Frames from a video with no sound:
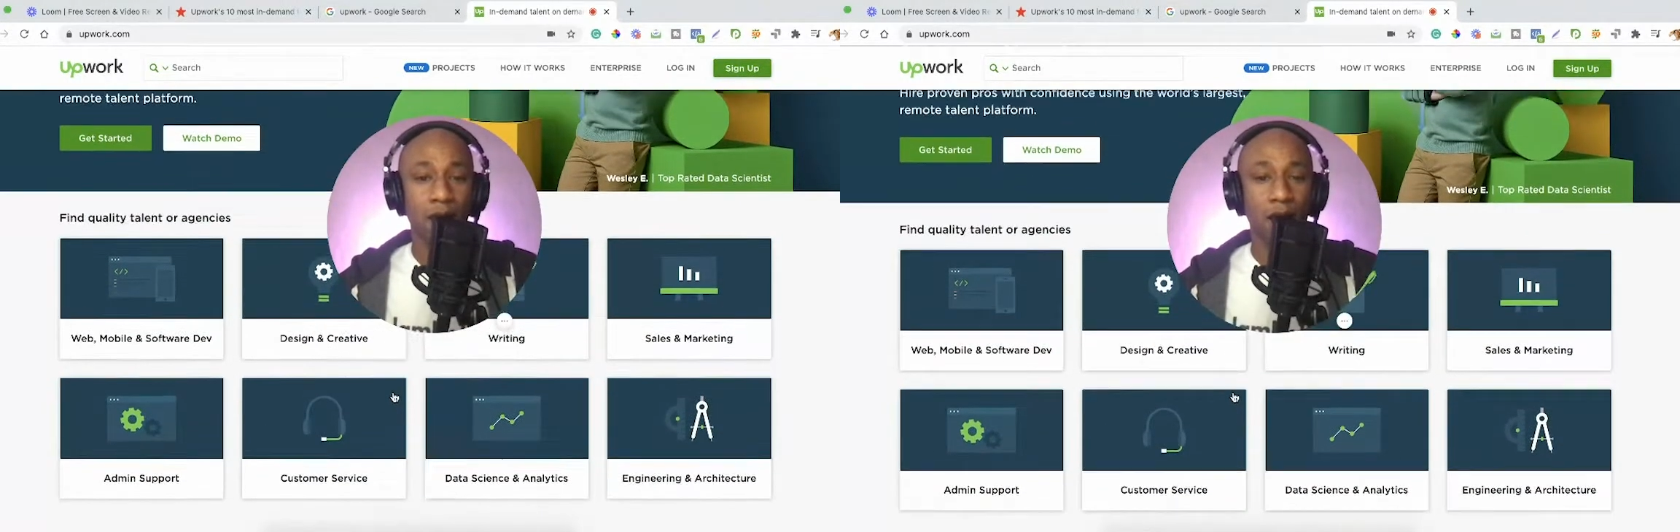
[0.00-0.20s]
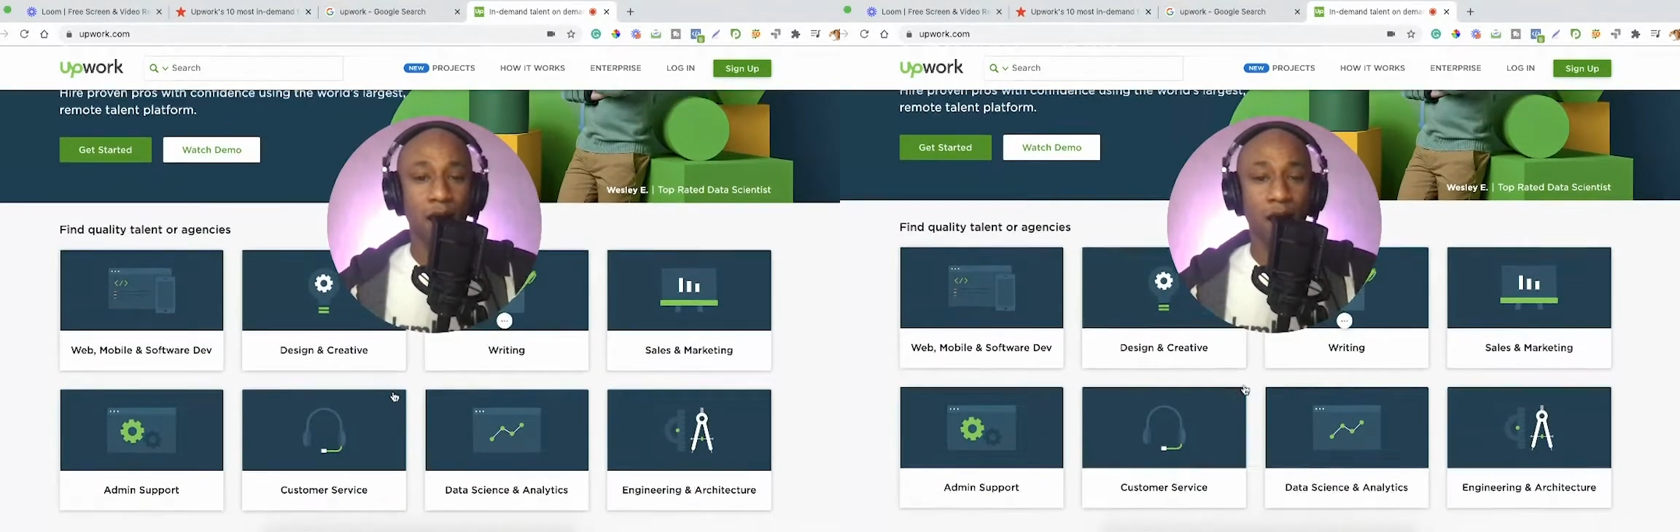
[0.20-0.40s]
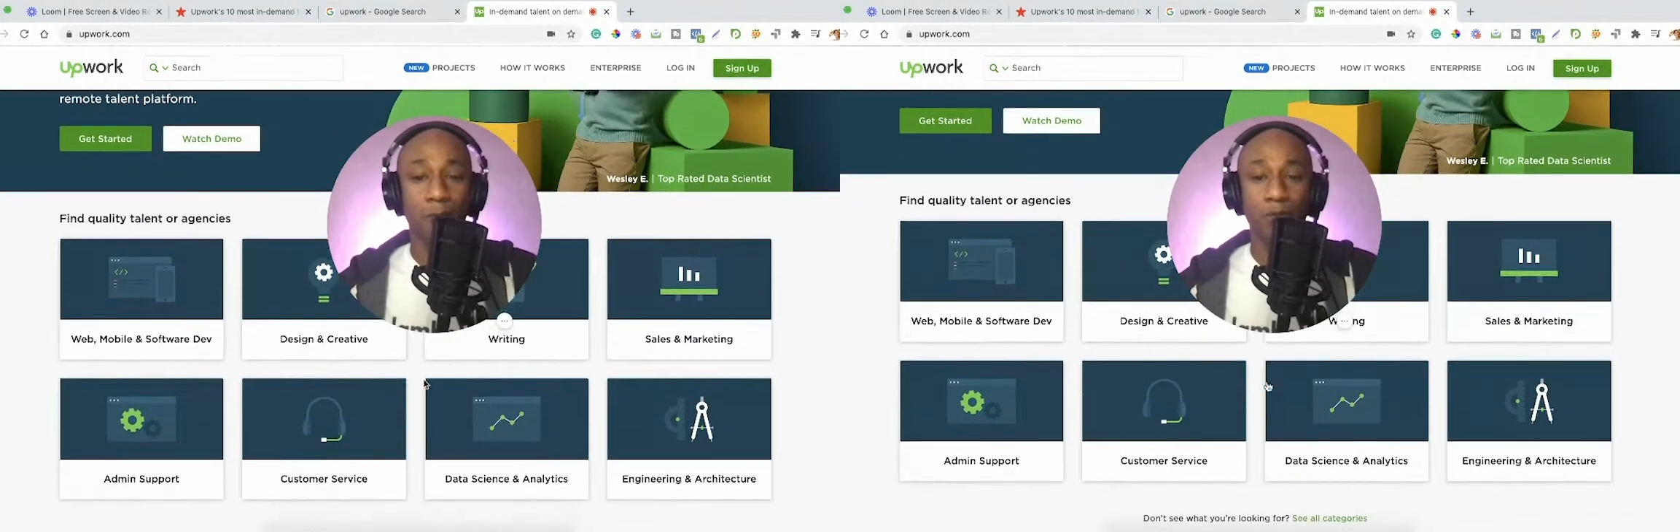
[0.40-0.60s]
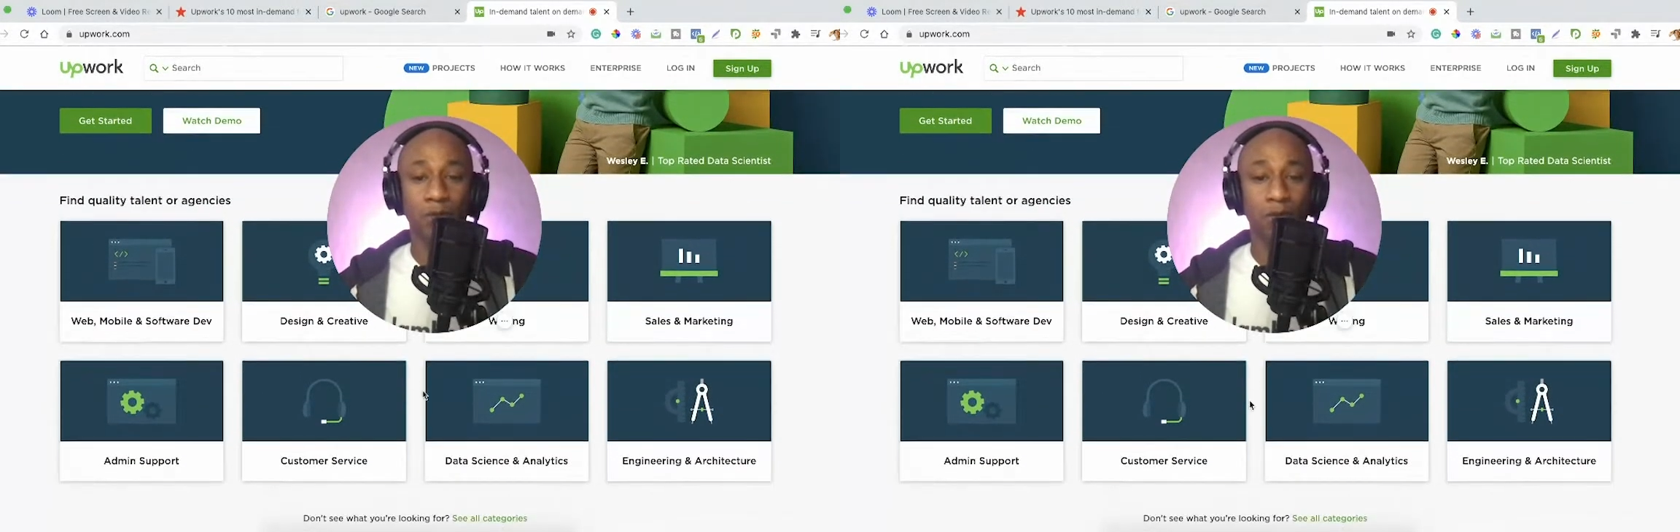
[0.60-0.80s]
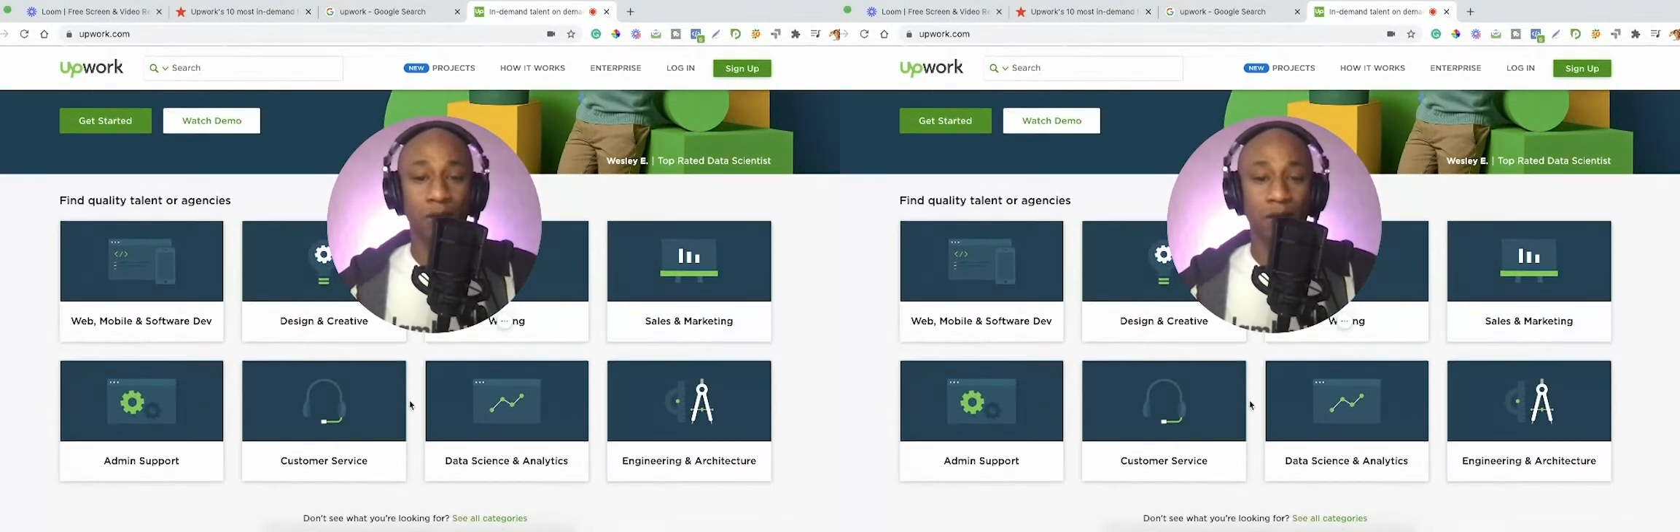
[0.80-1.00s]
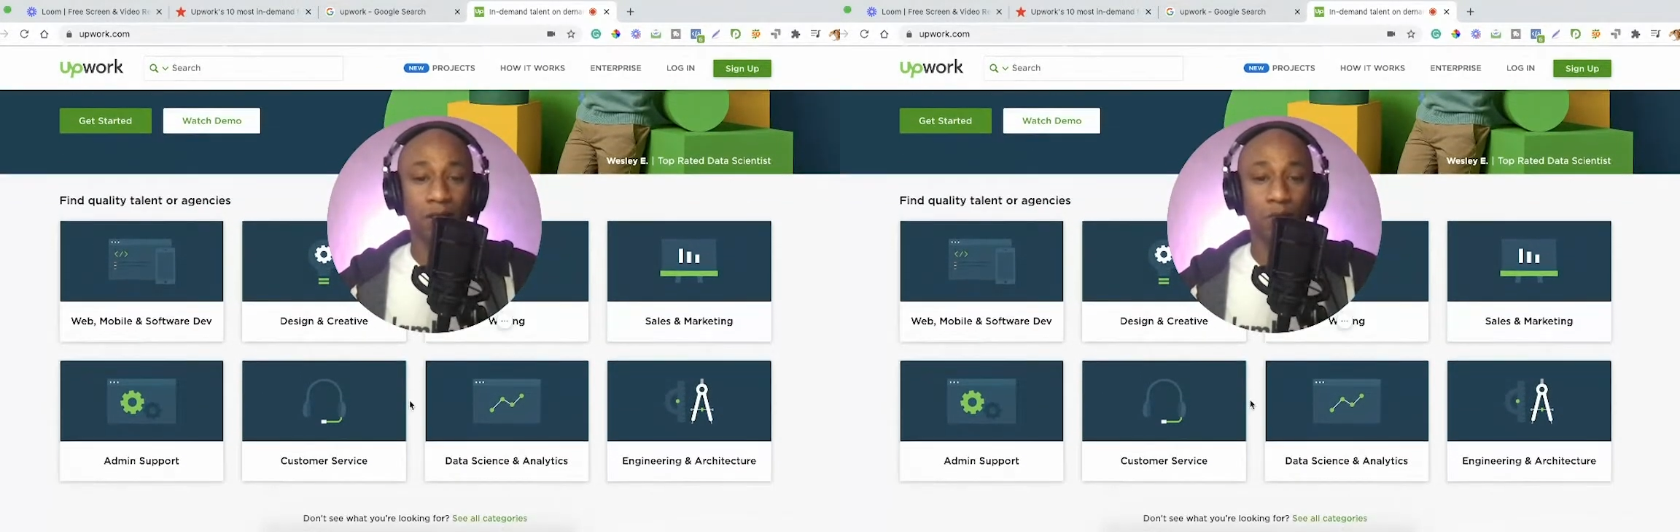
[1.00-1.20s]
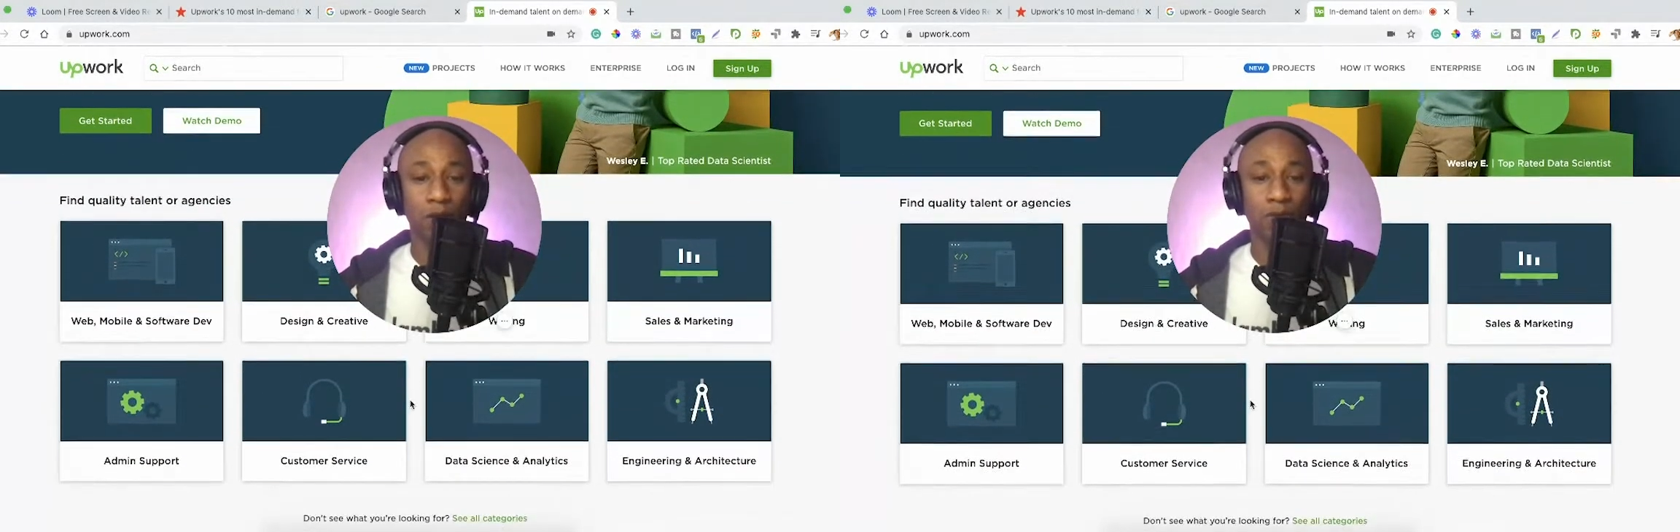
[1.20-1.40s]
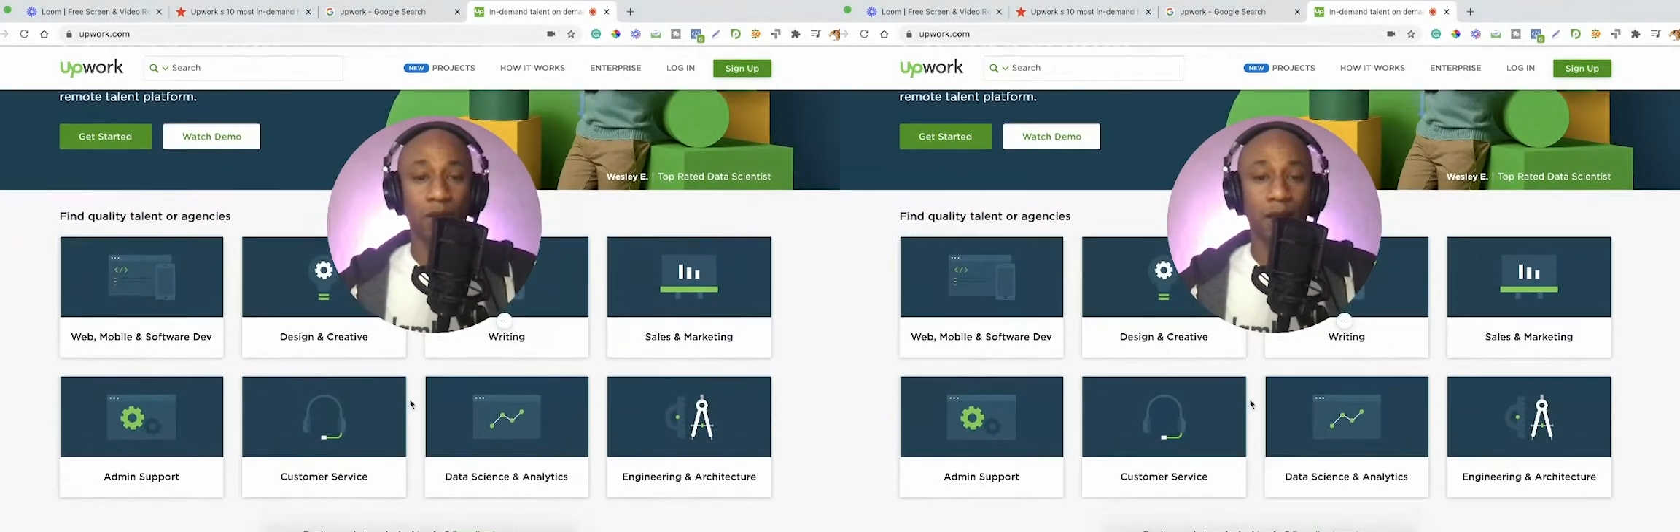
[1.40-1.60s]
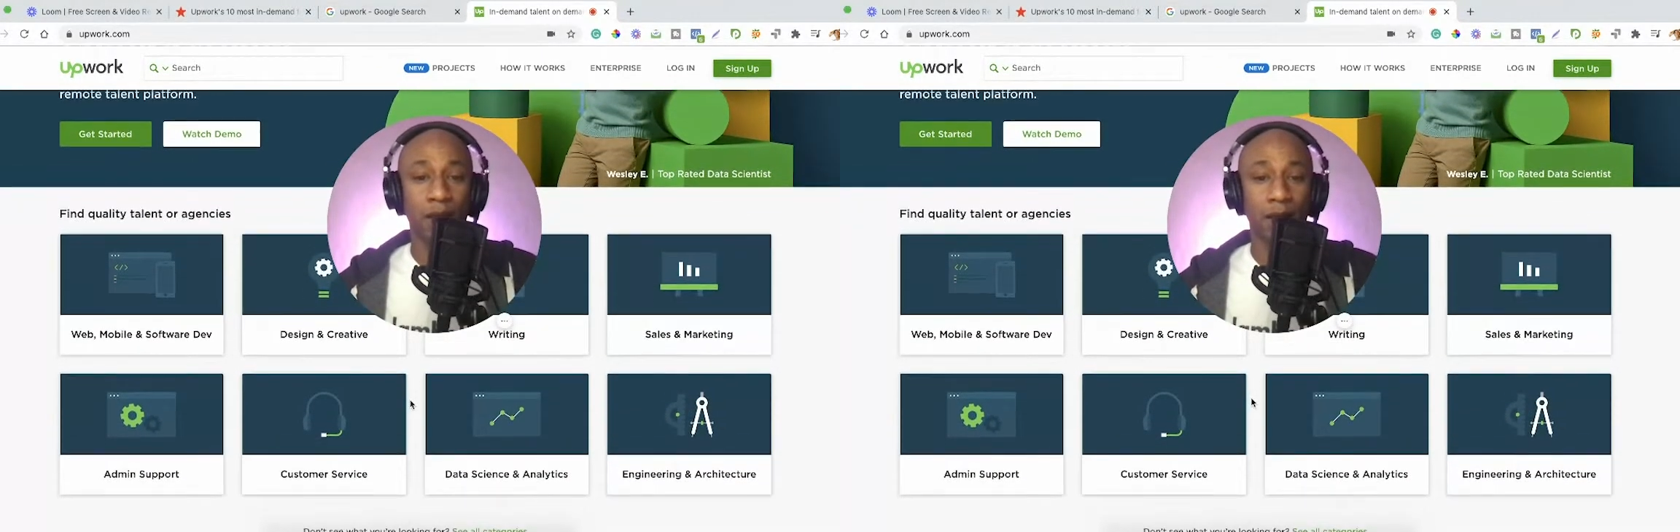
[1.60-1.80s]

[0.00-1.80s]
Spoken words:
opportunities where you can,